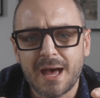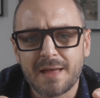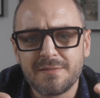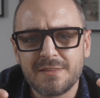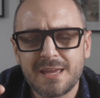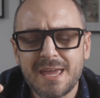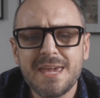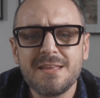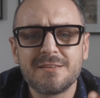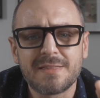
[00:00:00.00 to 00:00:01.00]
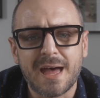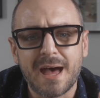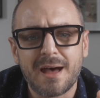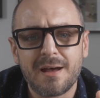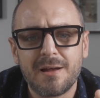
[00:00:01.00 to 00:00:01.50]
And the key to
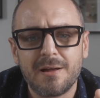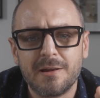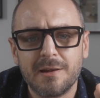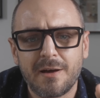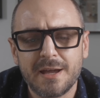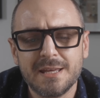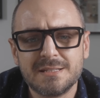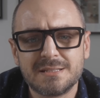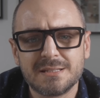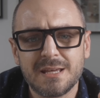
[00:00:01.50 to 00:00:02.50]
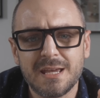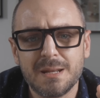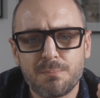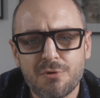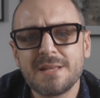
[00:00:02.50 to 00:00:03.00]
that lies
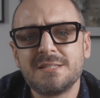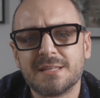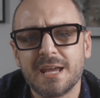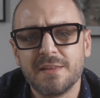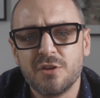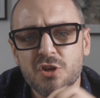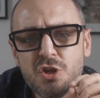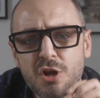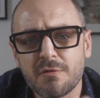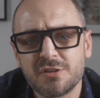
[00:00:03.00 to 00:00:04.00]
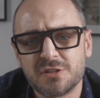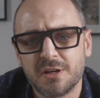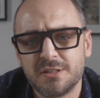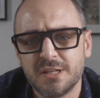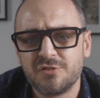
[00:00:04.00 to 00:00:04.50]
in a brain state that
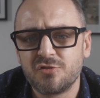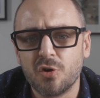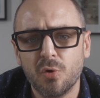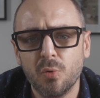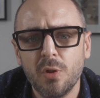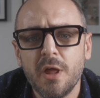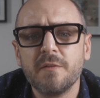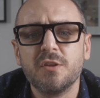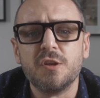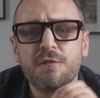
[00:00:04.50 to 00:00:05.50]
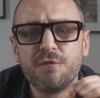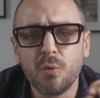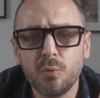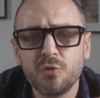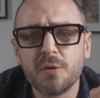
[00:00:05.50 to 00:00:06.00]
neuroscientists call the
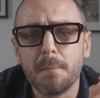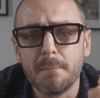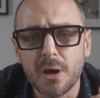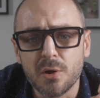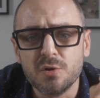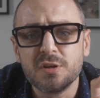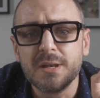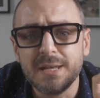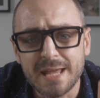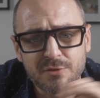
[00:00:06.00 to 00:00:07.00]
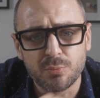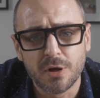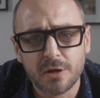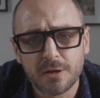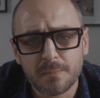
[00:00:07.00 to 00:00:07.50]
default mode
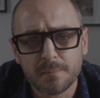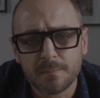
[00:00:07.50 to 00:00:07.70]
network.